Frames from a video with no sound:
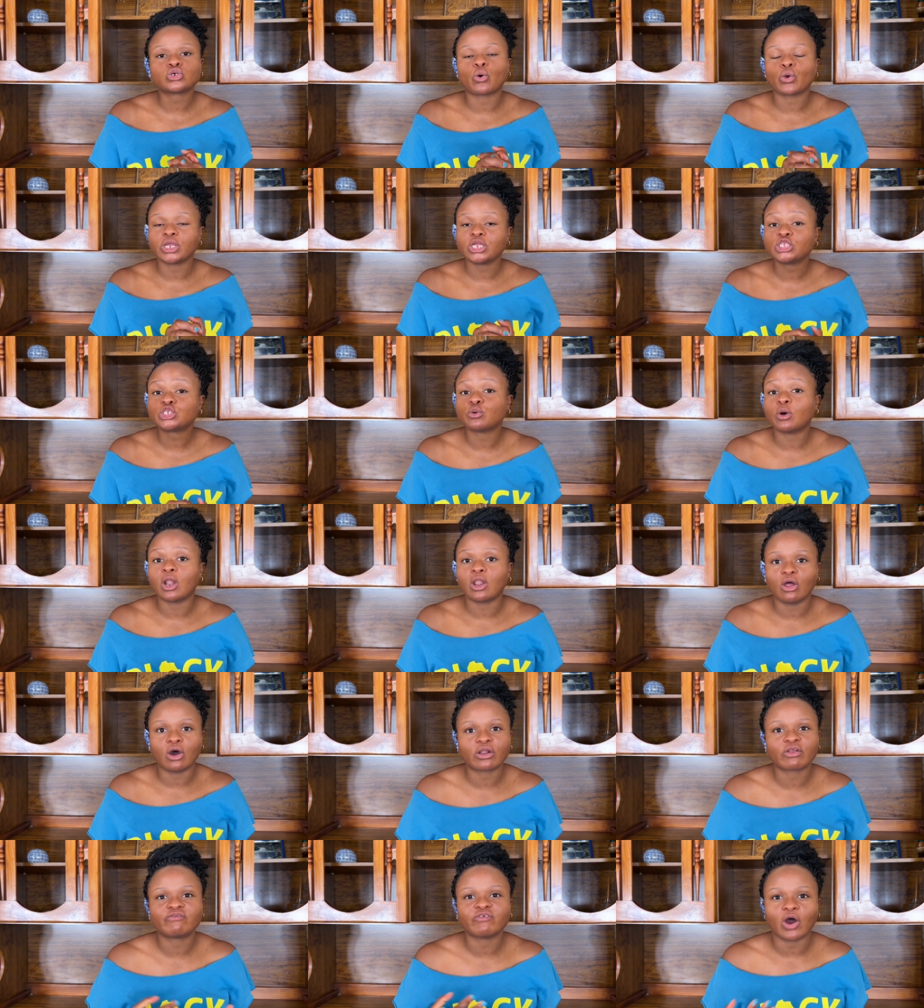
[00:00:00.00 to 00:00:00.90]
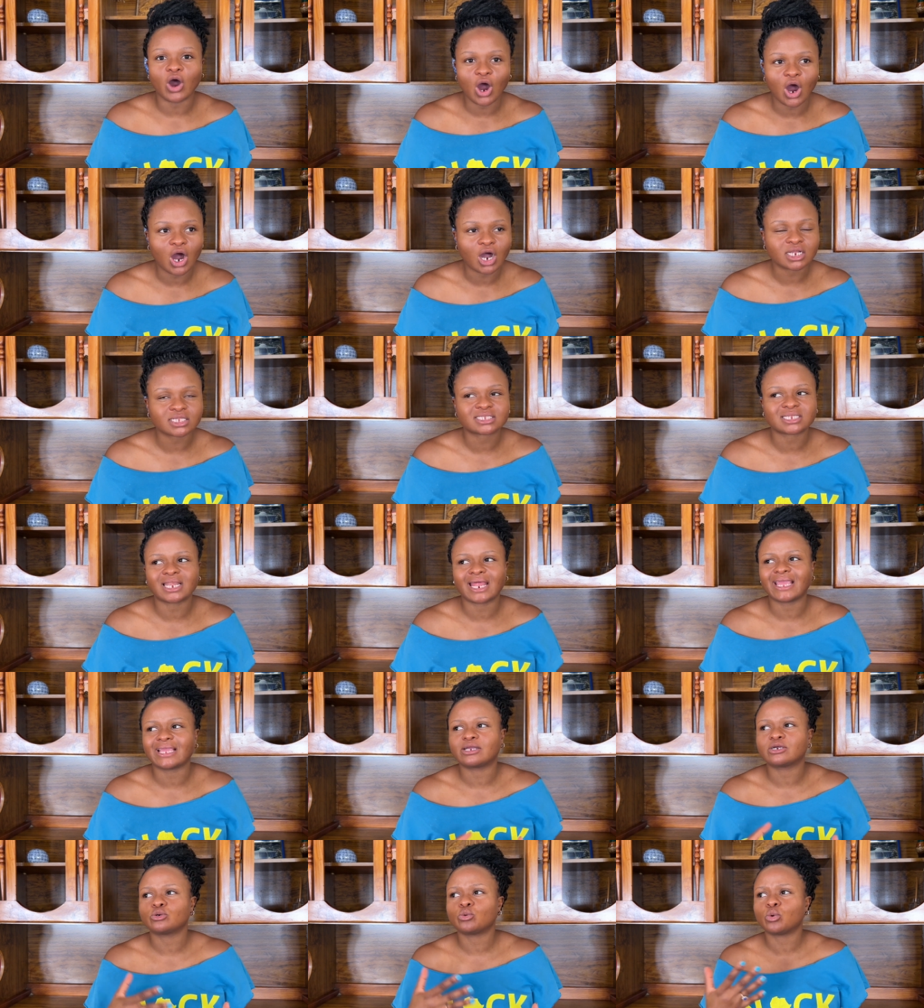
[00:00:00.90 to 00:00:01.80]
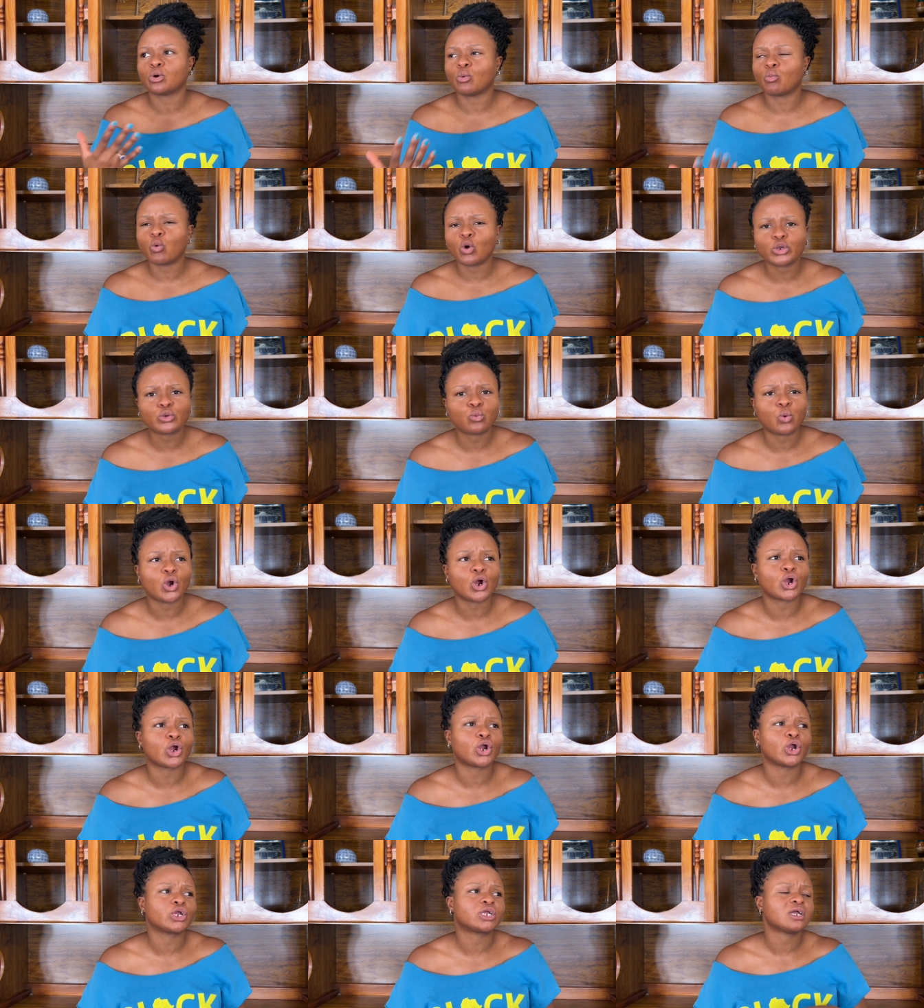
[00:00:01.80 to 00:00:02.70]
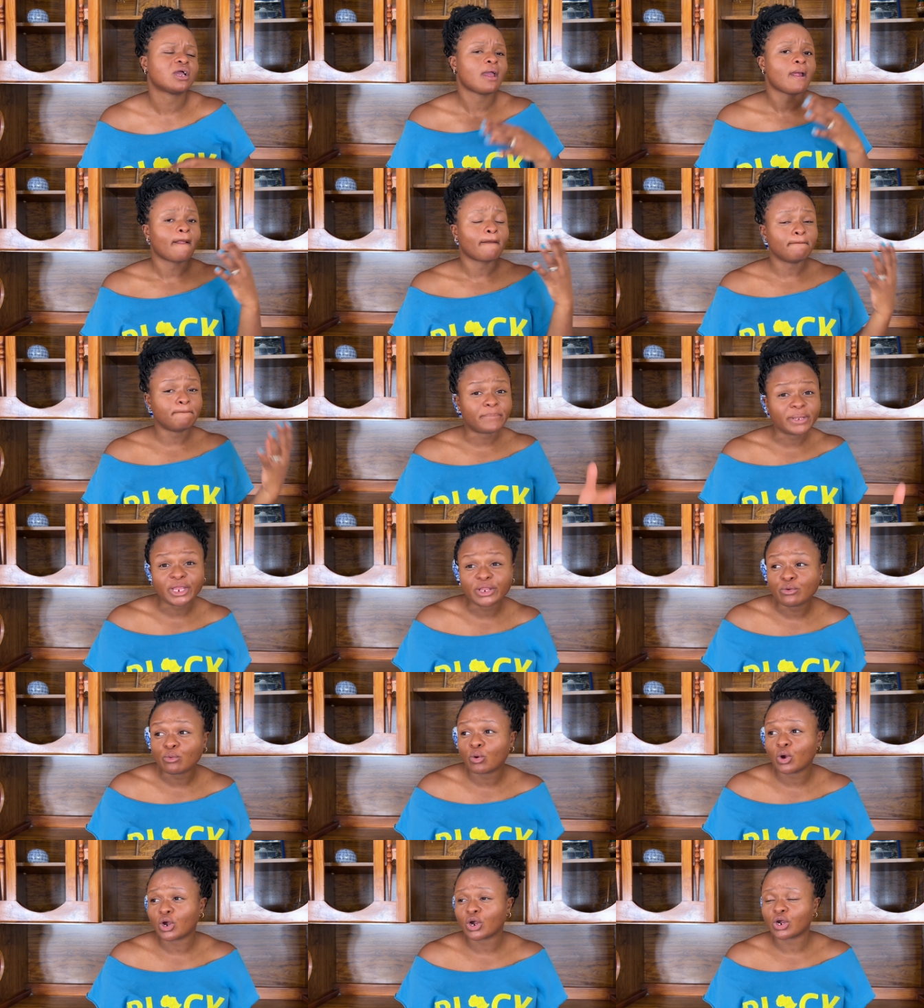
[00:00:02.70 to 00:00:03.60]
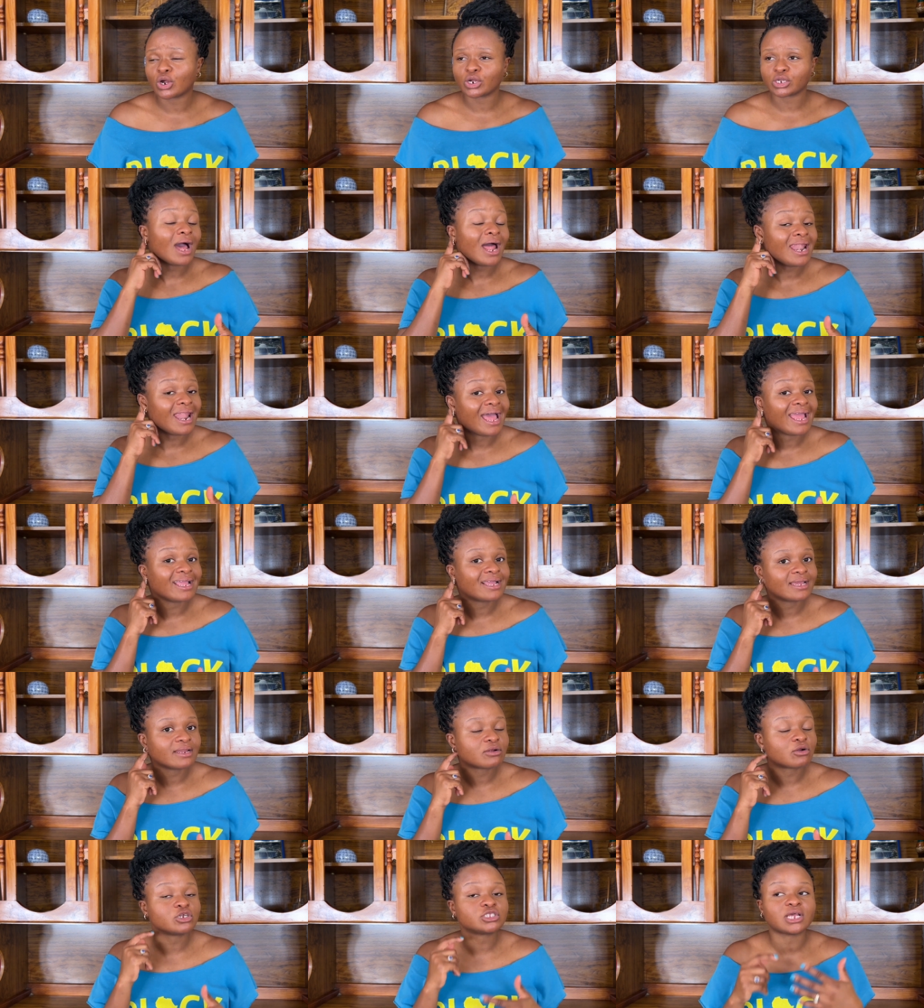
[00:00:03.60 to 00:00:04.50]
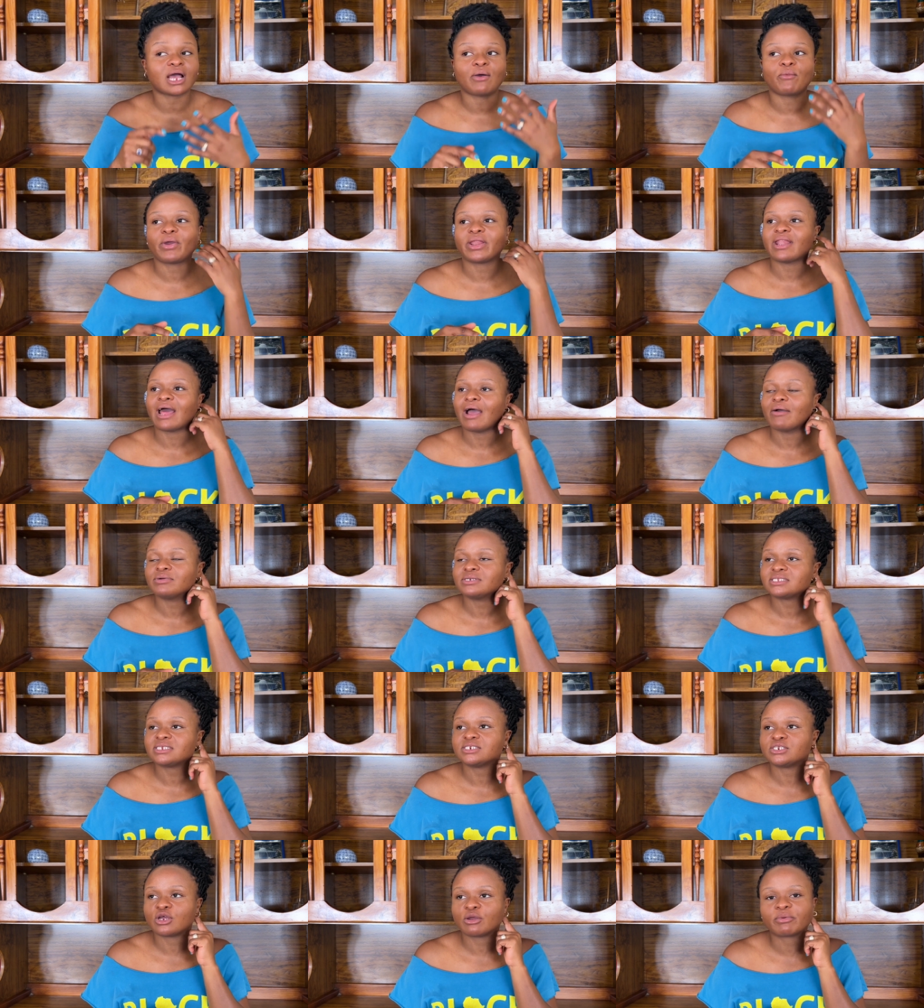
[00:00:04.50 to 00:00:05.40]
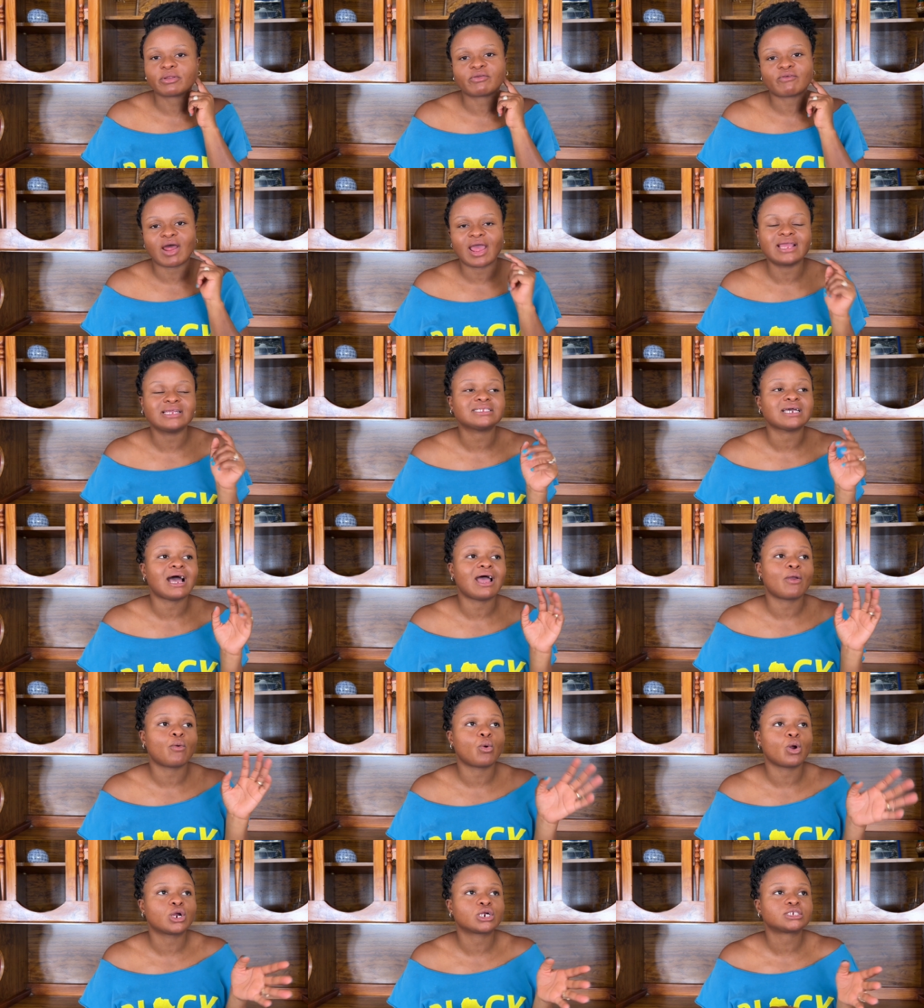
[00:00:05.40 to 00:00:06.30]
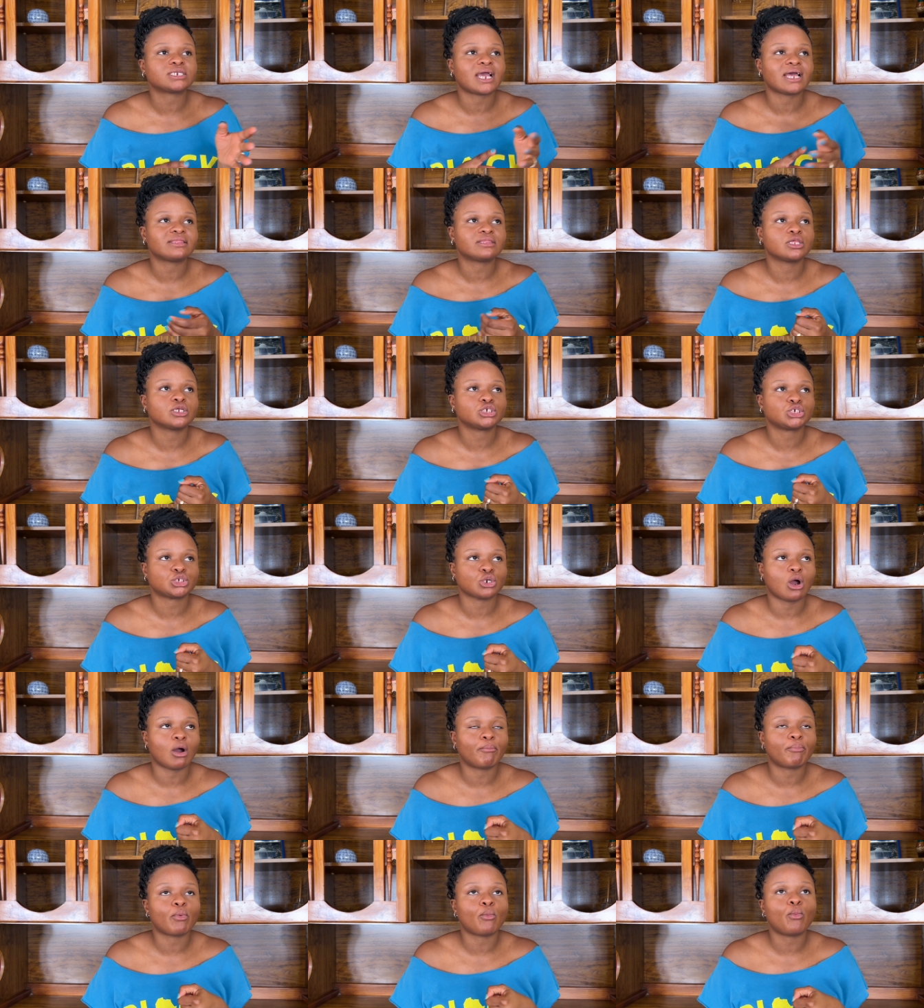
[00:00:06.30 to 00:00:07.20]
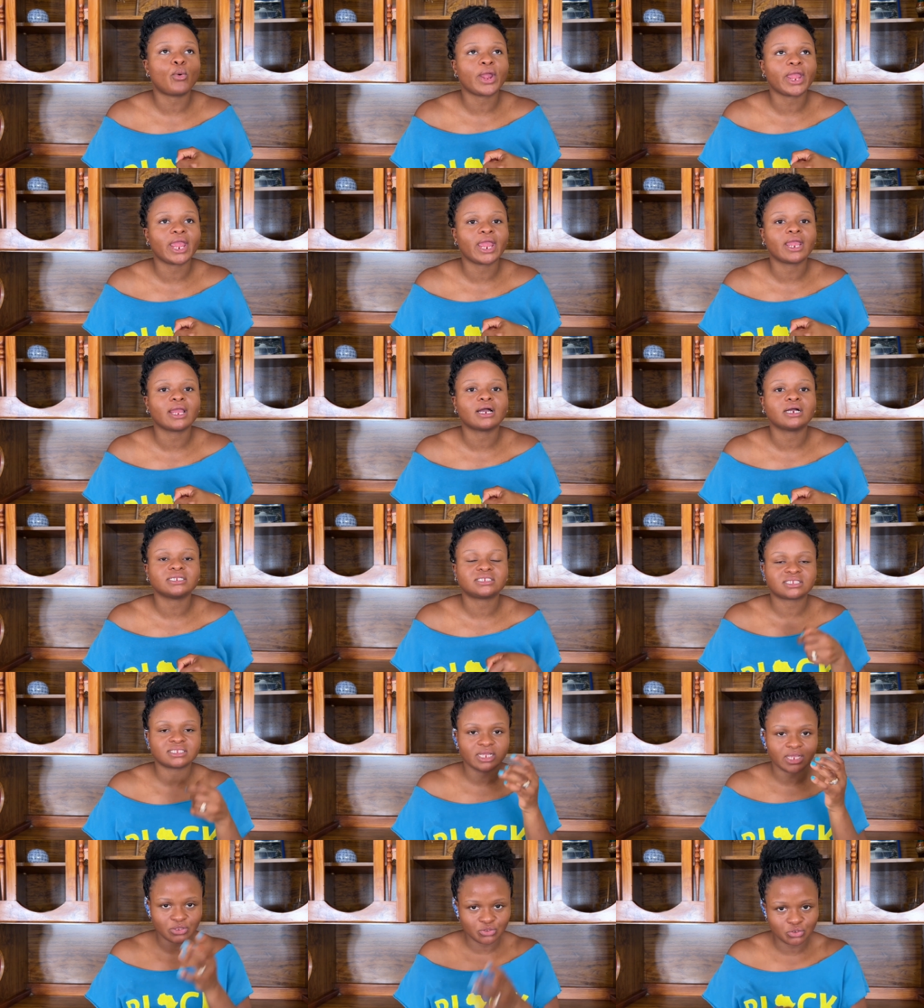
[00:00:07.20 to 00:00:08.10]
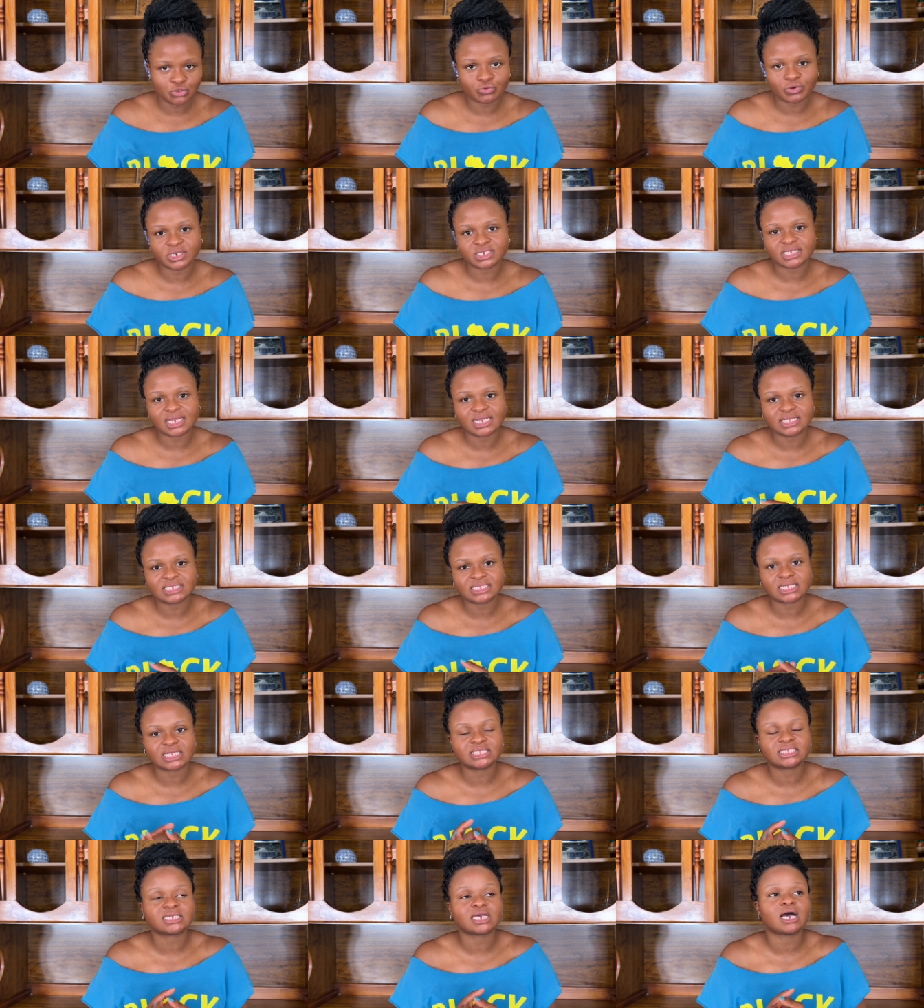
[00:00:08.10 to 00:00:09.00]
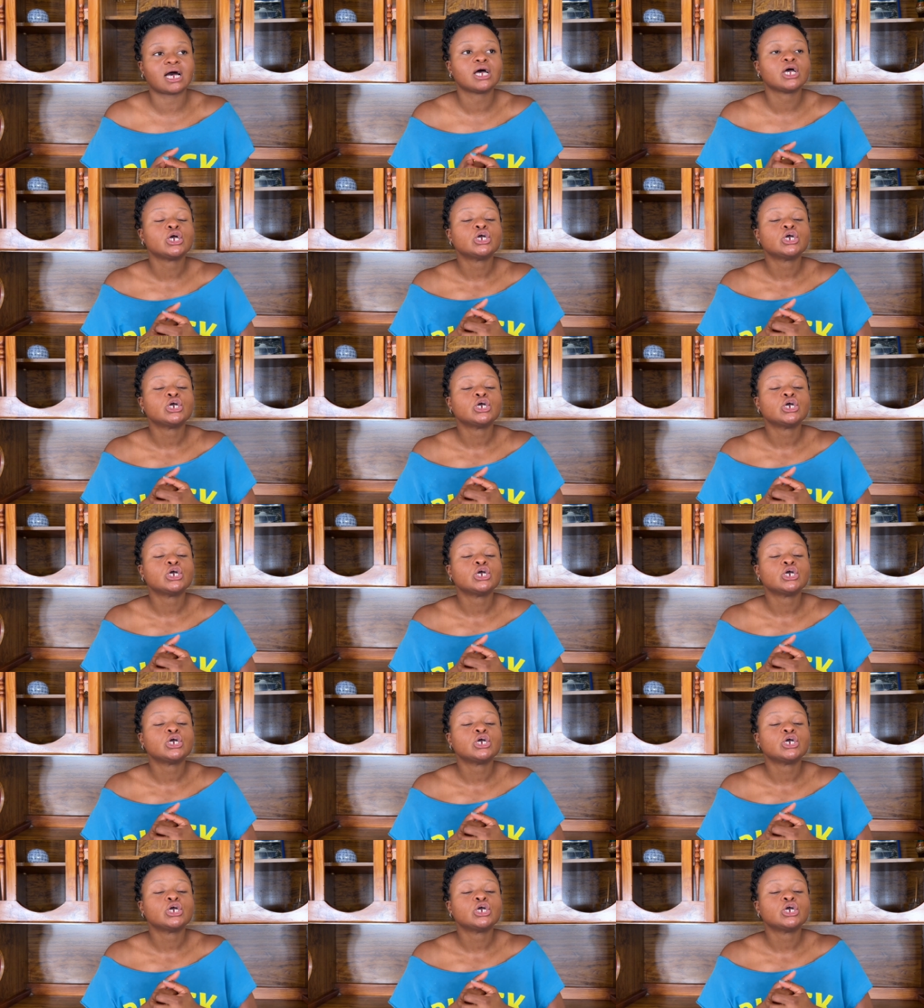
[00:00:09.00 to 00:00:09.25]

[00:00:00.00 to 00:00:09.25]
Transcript: into a lot of art, like woodwork, beadwork. I like it because when I was in Durban, right, I worked at the shop where it's the Hillcrest Aid Center.